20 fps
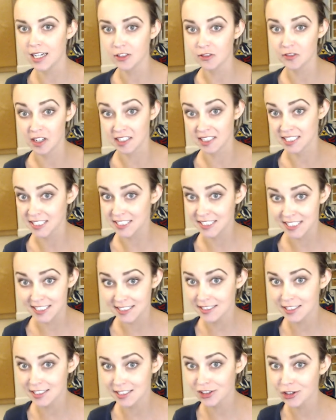of a
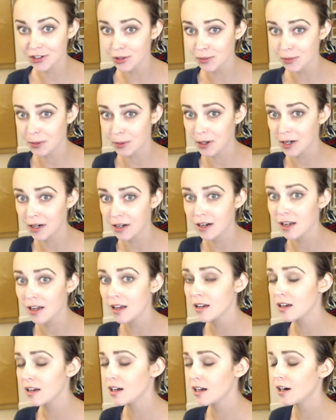seasoned hooper,
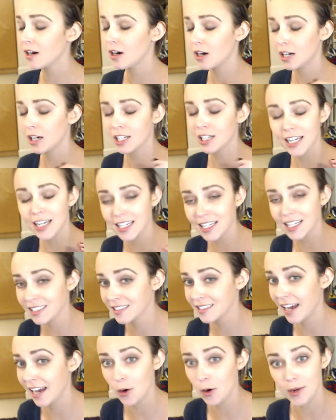get it
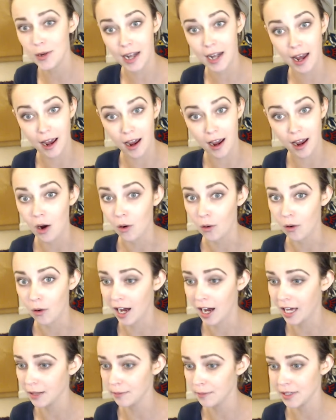down now.
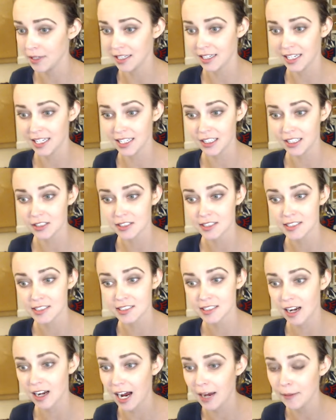I mean, it is.
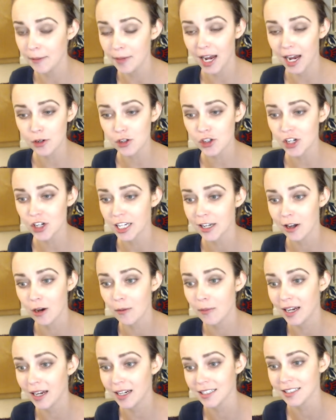I wish I could go
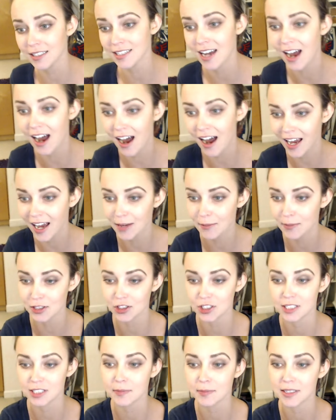back in time and
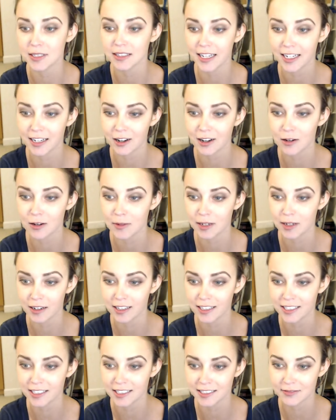just be like, oh my
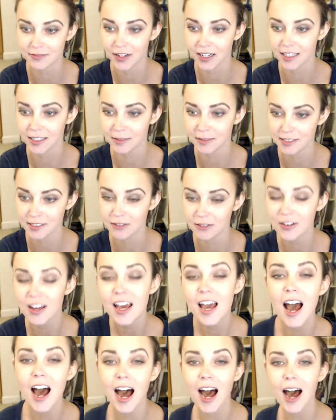god, he's fanning himself.
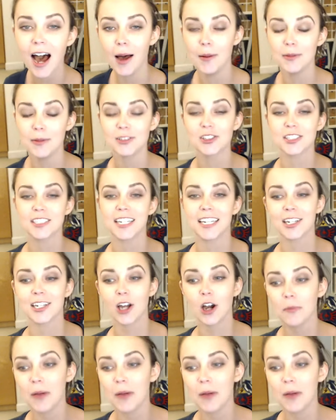And just like go